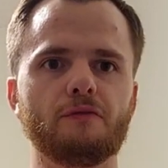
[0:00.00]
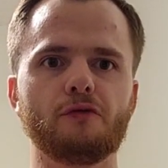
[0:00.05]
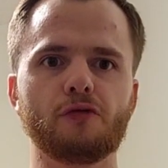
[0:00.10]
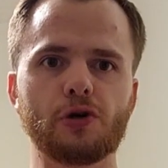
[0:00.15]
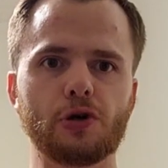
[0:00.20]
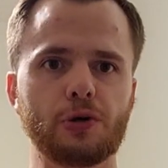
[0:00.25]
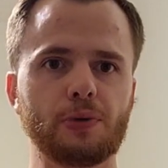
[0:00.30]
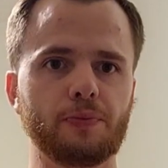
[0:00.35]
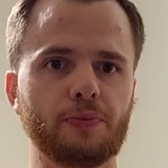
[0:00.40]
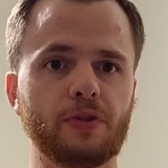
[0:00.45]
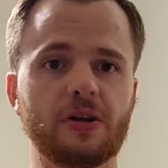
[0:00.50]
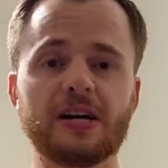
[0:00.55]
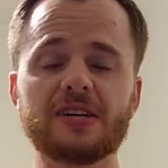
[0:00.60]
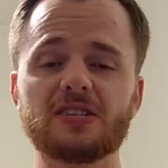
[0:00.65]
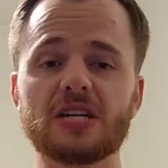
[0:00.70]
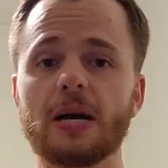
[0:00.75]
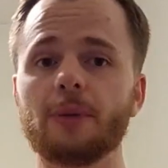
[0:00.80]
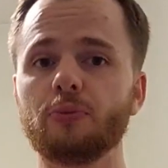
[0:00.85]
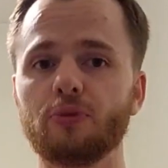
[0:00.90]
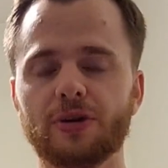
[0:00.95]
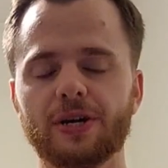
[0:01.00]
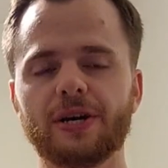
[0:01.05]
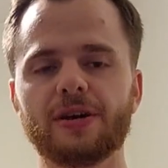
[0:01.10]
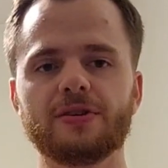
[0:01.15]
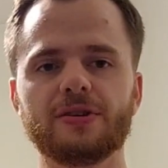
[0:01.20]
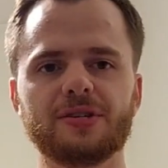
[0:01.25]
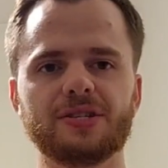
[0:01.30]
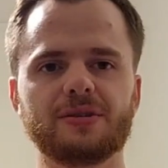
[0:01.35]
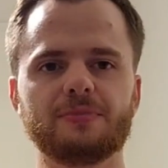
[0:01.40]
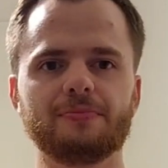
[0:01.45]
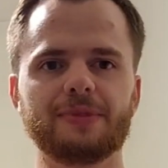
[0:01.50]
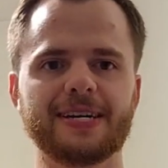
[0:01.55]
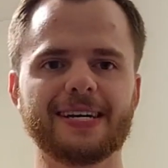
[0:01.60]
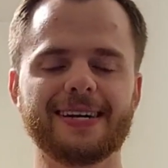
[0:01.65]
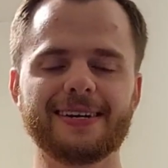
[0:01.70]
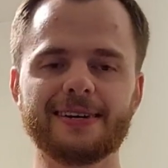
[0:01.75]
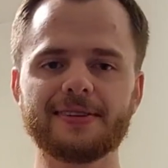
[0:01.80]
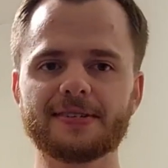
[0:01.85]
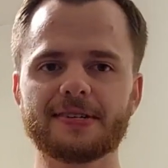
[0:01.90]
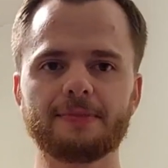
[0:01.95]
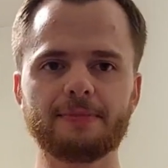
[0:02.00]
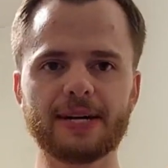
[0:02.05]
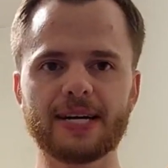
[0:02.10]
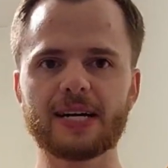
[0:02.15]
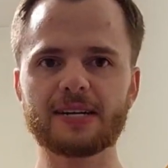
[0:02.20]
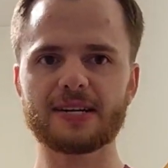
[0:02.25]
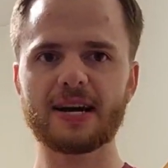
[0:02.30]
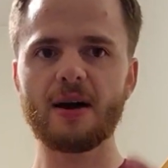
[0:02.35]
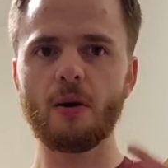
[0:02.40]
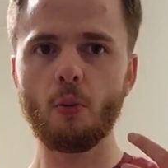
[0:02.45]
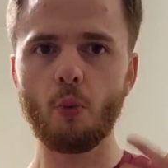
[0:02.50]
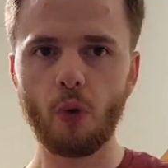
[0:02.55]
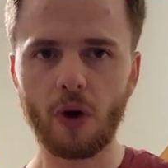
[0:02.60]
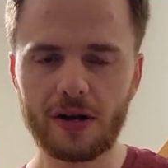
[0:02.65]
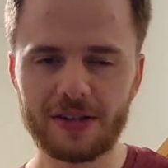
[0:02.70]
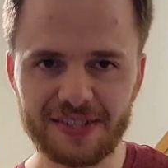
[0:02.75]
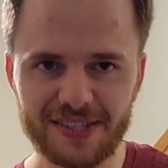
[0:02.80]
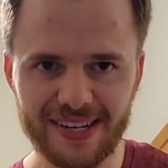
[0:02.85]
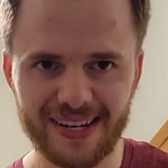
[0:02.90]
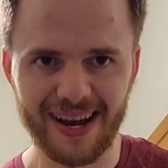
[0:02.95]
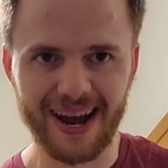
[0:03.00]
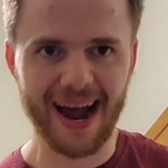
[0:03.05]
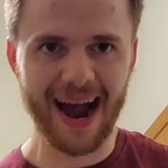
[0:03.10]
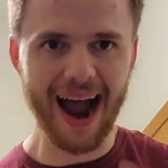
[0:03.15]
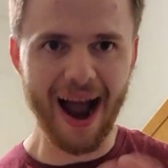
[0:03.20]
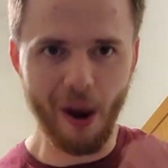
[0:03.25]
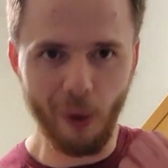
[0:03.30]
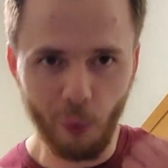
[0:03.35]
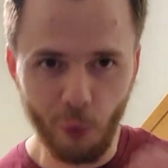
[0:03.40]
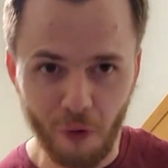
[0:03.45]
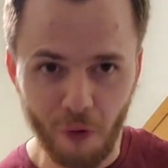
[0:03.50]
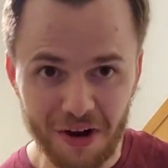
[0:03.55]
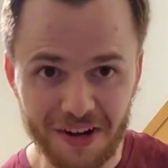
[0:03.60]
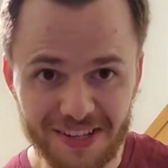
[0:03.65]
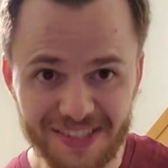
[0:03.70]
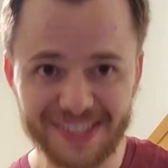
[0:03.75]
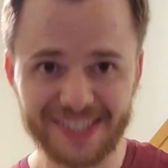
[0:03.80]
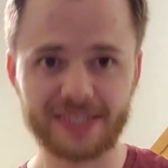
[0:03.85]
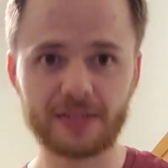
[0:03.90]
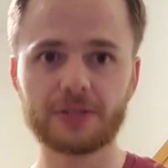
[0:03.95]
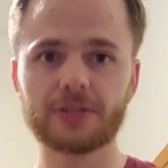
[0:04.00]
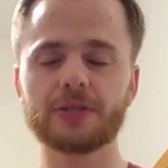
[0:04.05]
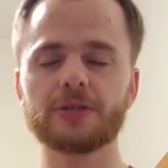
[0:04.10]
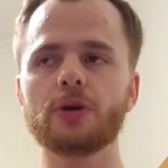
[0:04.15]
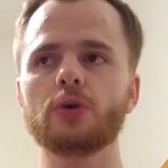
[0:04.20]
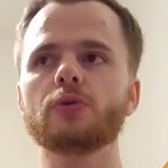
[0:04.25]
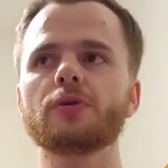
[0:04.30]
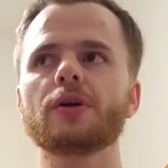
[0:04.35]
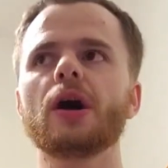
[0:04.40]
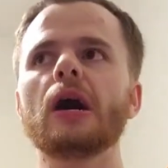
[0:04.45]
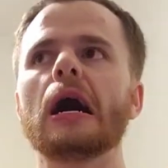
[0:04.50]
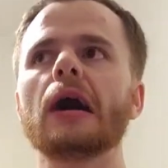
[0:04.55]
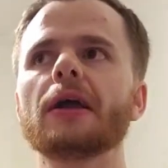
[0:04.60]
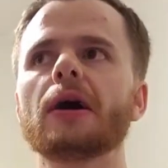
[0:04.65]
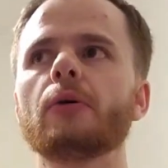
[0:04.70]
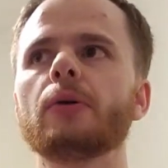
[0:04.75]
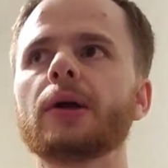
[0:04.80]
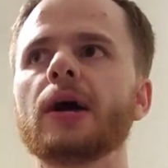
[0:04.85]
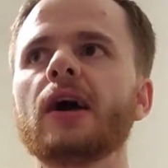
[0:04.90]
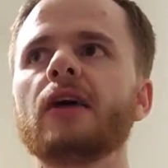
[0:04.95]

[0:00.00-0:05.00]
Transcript: for the last couple of years, because I wanted to know God. I